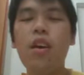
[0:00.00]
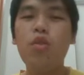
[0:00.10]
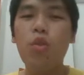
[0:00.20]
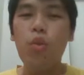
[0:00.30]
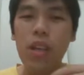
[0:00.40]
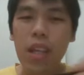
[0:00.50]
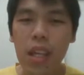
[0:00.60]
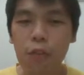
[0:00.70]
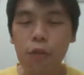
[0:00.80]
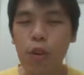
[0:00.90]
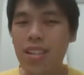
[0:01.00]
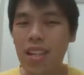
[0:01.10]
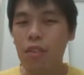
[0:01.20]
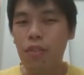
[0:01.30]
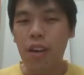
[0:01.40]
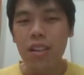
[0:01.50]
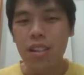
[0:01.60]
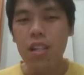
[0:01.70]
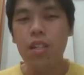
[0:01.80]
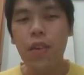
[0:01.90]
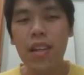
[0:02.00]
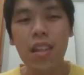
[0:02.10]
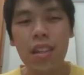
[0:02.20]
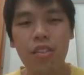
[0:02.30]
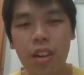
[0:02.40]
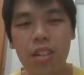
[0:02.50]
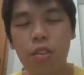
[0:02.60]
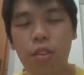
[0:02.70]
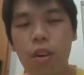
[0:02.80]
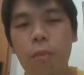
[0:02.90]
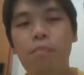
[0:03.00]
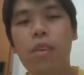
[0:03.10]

So if you can satisfy this criteria,